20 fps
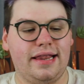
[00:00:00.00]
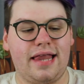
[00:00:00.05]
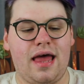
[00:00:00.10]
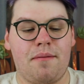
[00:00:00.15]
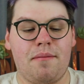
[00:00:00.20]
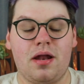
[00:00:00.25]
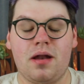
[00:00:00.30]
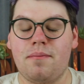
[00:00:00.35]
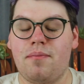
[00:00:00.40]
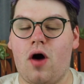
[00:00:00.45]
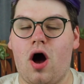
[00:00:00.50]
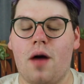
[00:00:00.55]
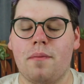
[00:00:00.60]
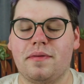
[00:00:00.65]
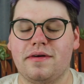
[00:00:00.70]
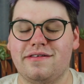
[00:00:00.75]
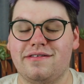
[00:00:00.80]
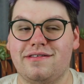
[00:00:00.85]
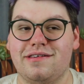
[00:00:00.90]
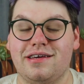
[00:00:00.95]
Lemon
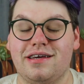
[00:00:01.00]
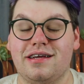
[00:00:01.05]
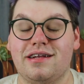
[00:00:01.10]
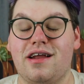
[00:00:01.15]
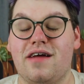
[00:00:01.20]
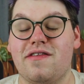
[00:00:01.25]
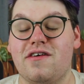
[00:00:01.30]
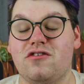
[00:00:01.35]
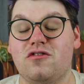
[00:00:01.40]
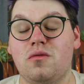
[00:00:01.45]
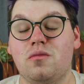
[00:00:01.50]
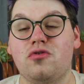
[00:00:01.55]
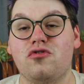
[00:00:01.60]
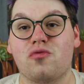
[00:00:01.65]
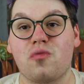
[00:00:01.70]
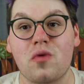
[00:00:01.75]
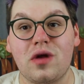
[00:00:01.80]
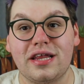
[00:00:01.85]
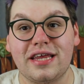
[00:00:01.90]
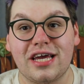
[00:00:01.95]
Poppy Seed. Now this one was
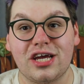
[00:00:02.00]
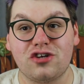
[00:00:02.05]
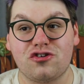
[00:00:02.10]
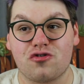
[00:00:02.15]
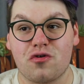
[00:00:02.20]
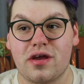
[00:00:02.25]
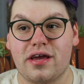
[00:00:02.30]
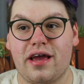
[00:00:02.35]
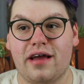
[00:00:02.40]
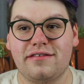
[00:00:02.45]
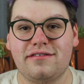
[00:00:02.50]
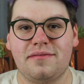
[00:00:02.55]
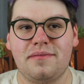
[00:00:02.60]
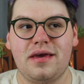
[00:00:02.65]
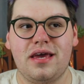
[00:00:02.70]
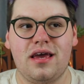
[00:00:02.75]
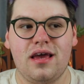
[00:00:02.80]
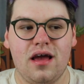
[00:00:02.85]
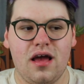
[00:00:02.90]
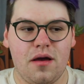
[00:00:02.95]
really intriguing to
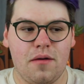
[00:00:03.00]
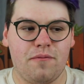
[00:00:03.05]
me